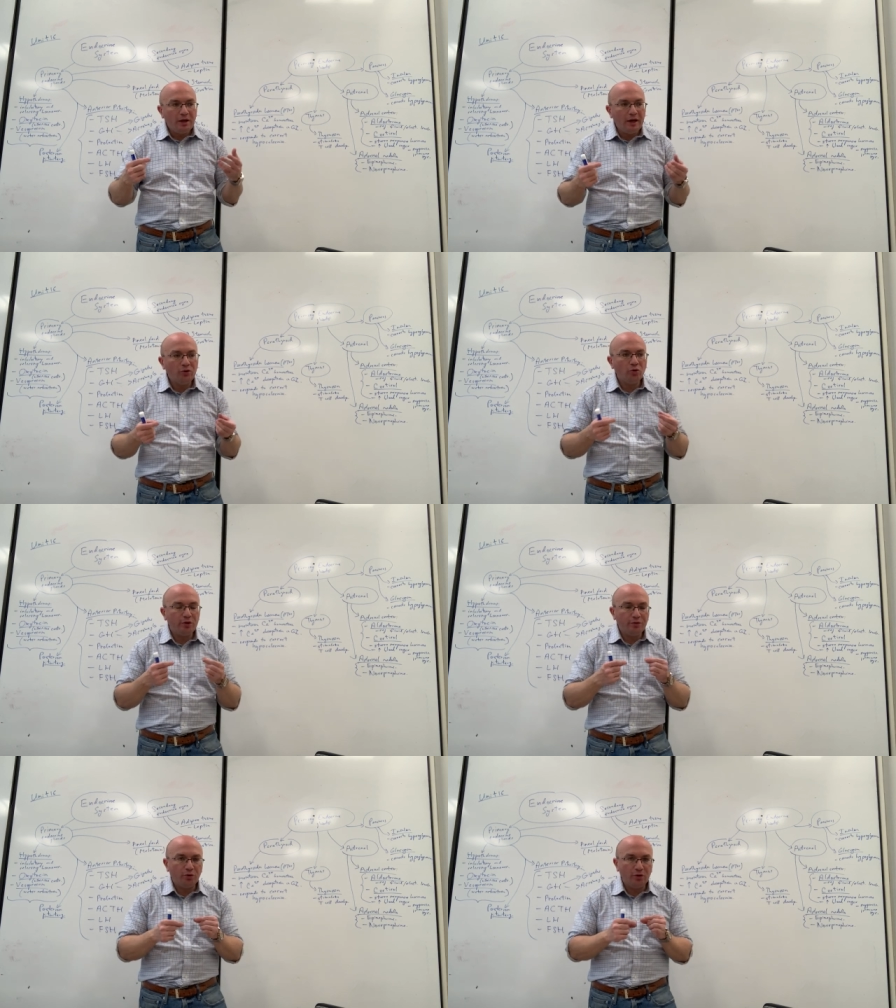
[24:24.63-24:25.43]
in
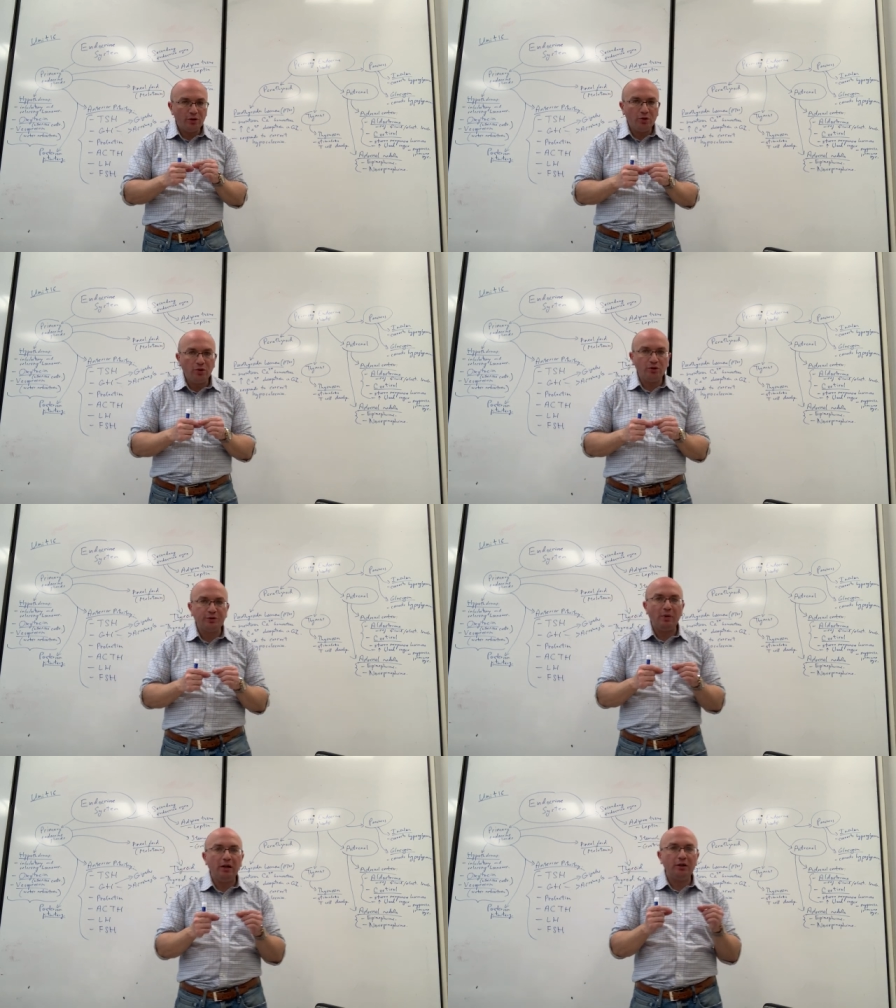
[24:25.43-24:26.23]
order for the
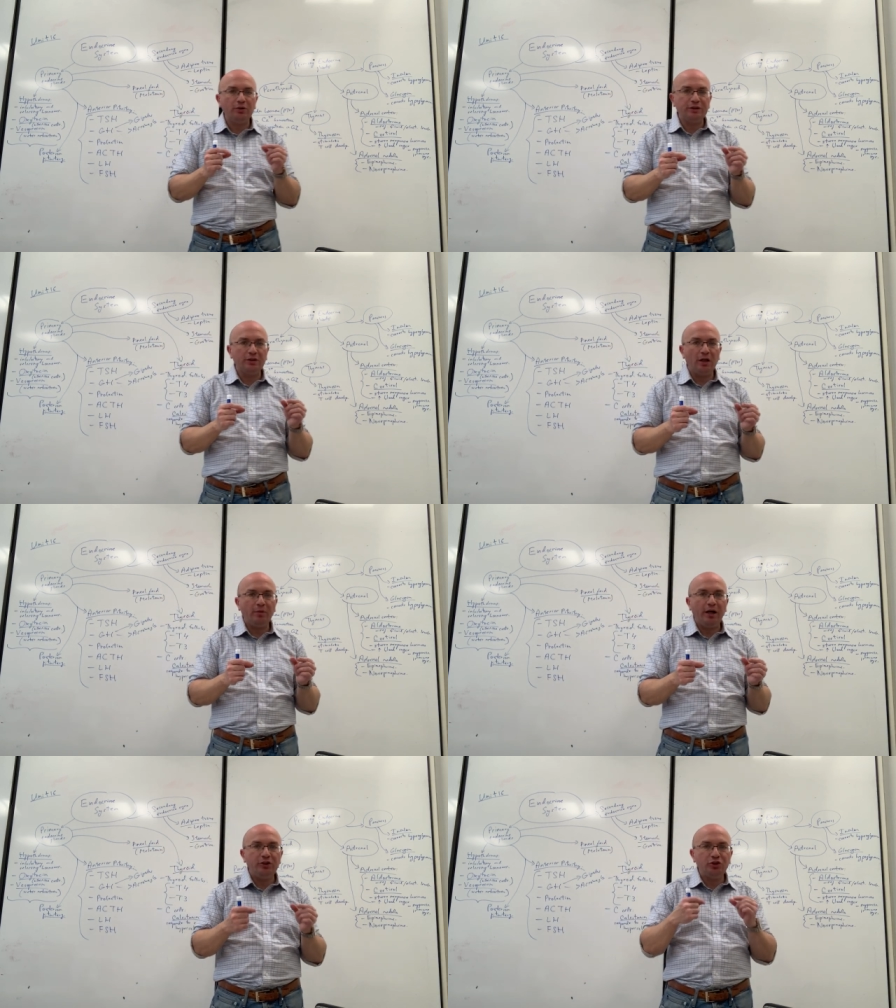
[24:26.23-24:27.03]
glucose molecules and
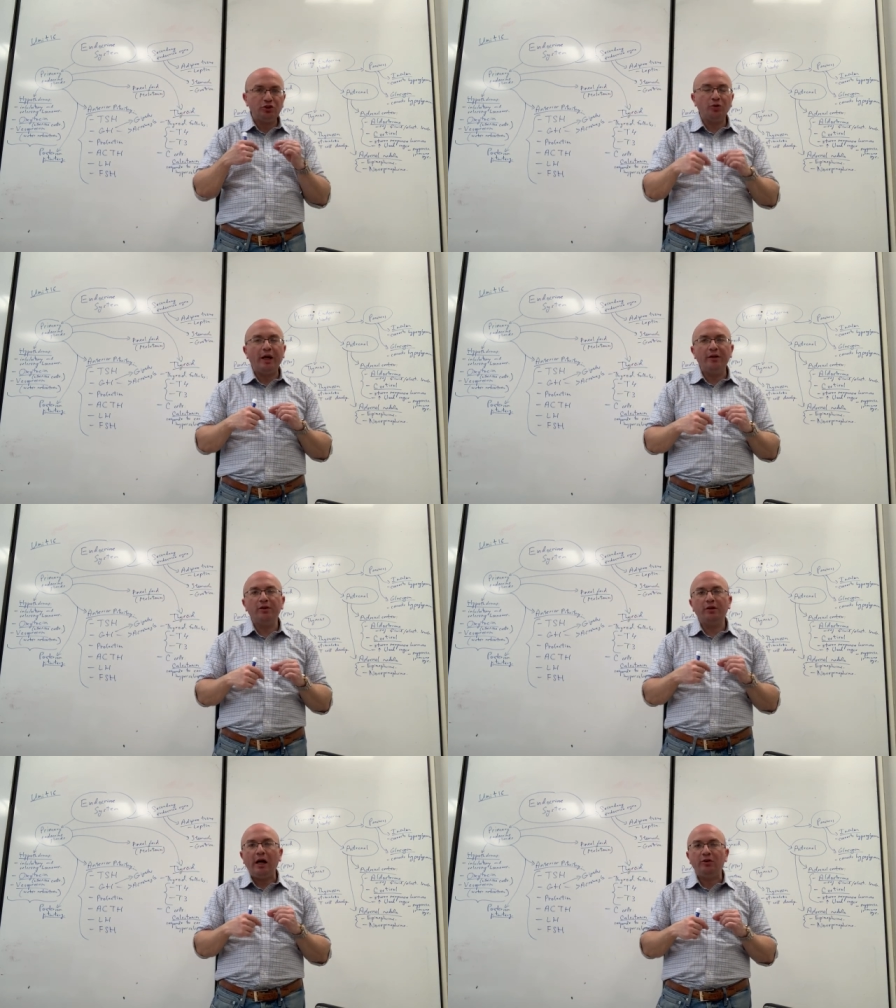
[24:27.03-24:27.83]
carbohydrates to
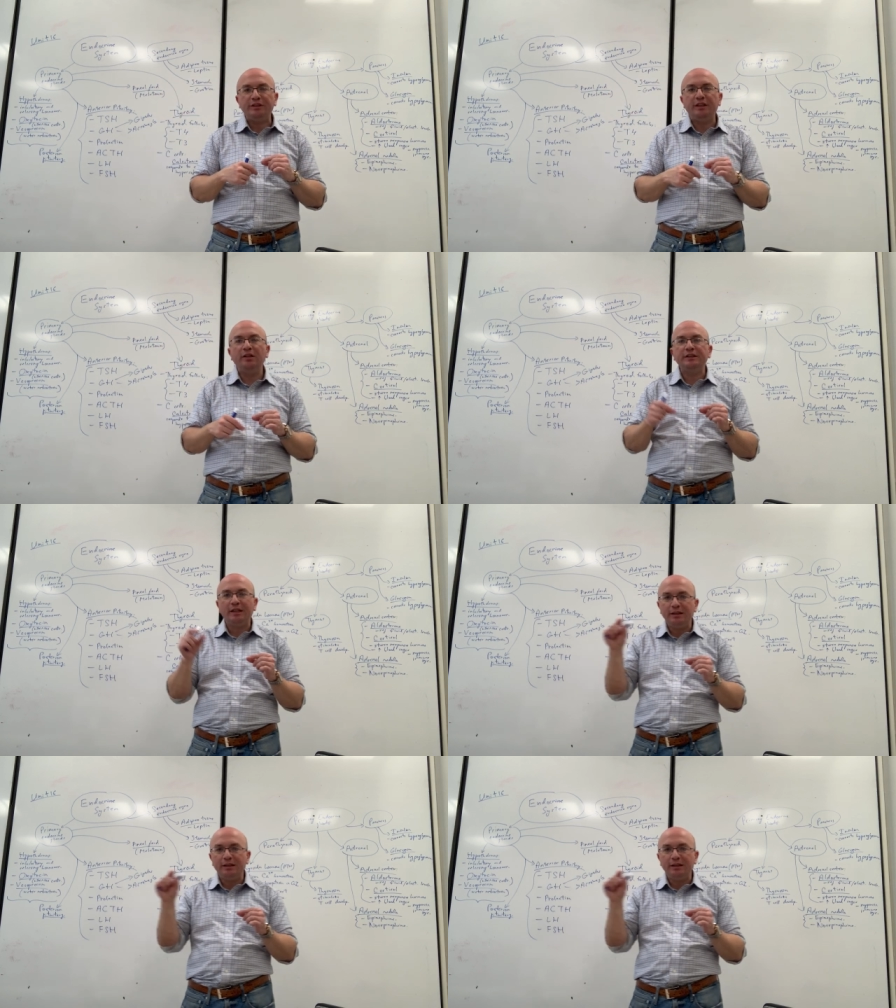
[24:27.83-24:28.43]
enter our cells,